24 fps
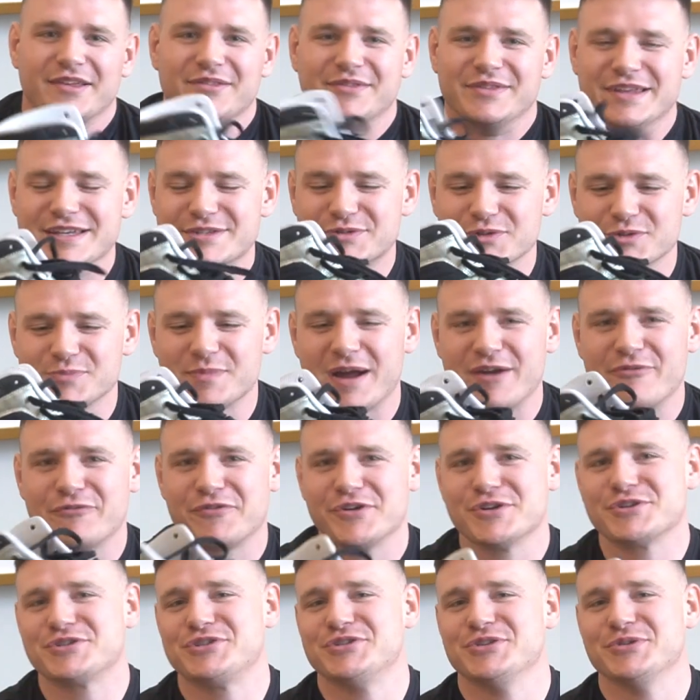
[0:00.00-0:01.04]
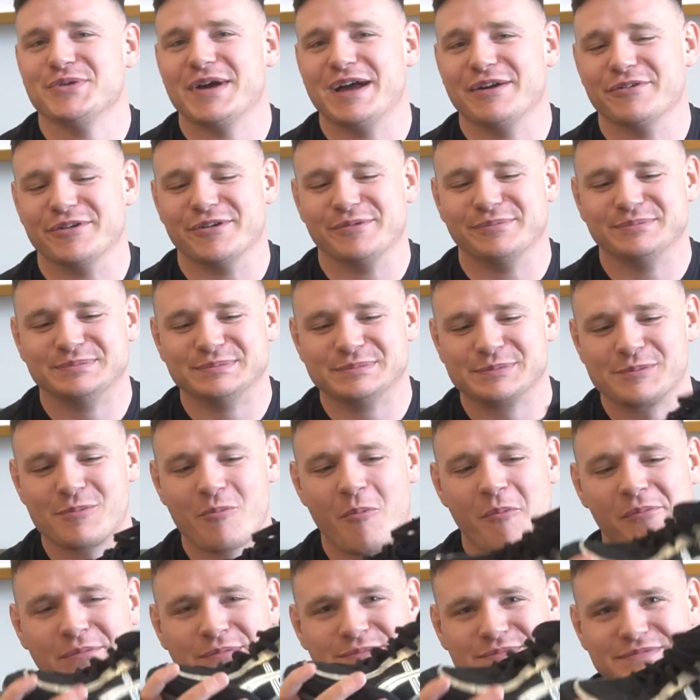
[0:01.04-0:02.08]
This was my first shoe ever.
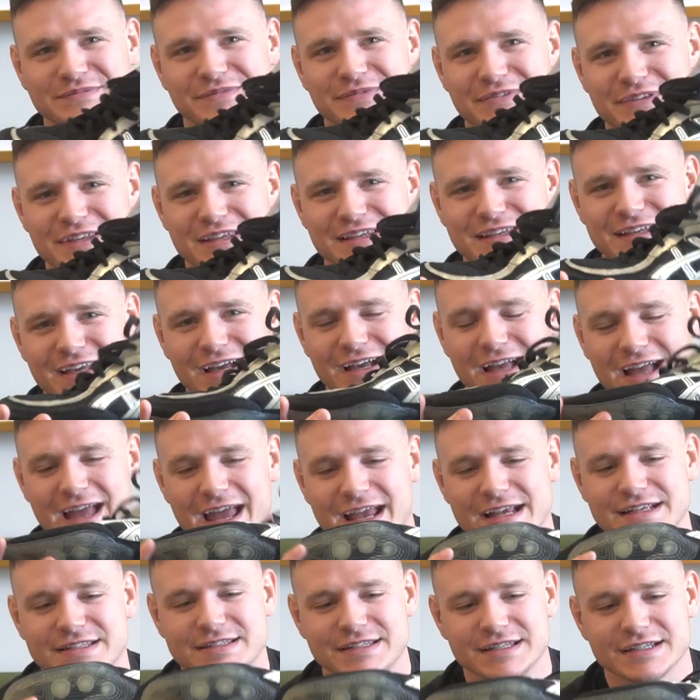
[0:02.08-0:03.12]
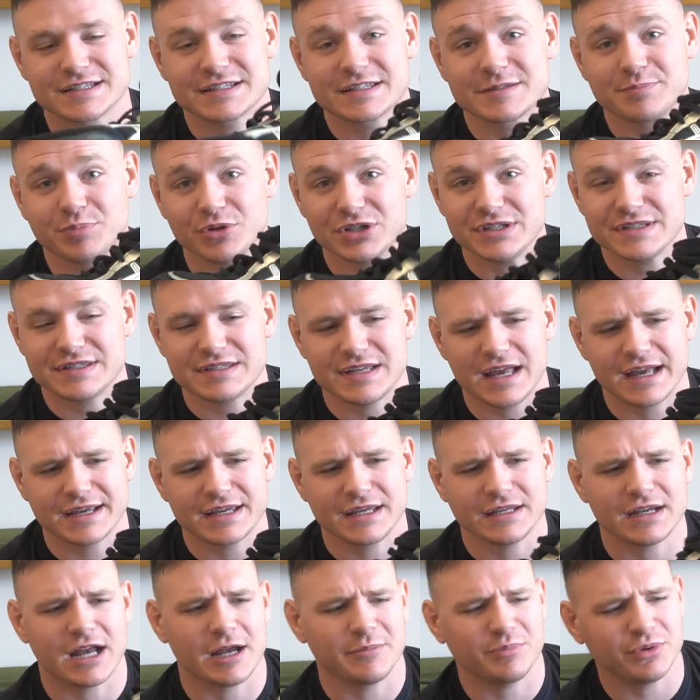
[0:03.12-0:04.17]
The Asics Split
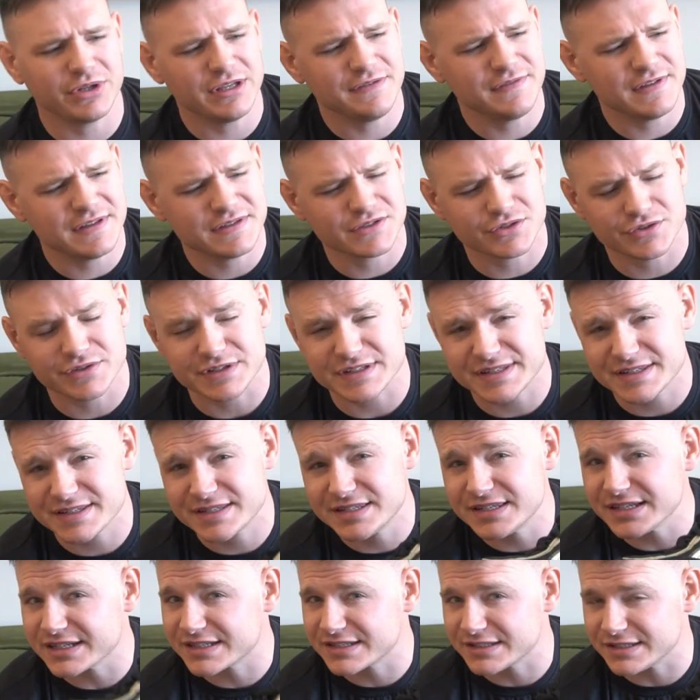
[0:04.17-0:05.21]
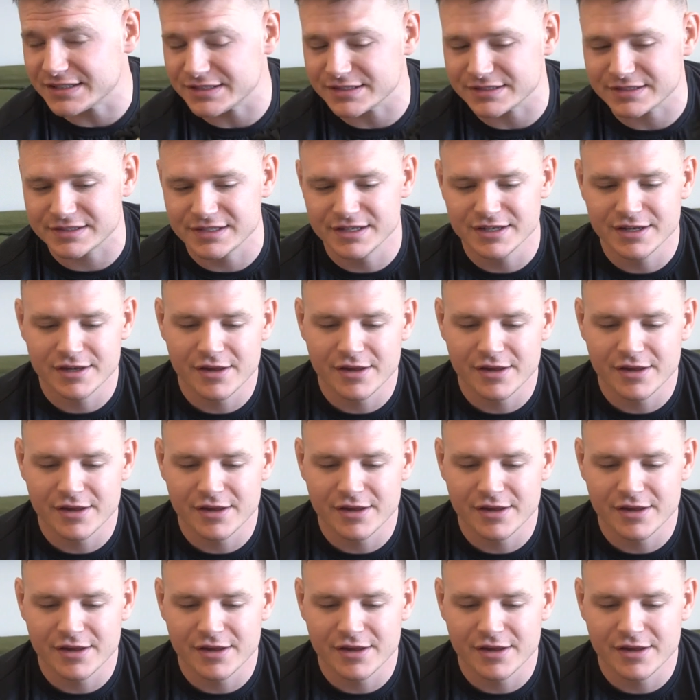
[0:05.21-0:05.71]
Second. I believe these are the 6s.